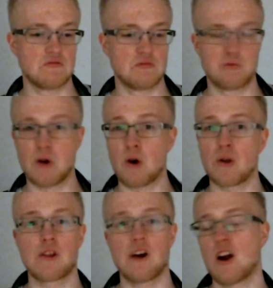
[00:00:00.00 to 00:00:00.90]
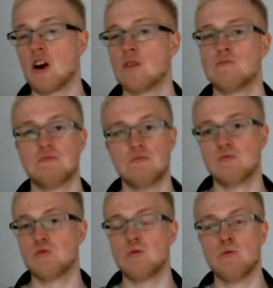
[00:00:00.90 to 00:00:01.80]
both are
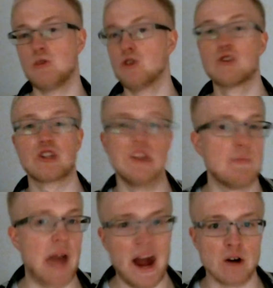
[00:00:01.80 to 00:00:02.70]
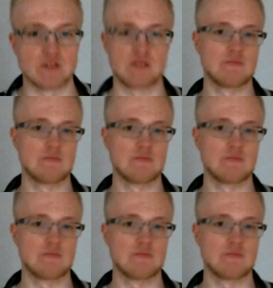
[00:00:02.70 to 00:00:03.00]
usually in my house.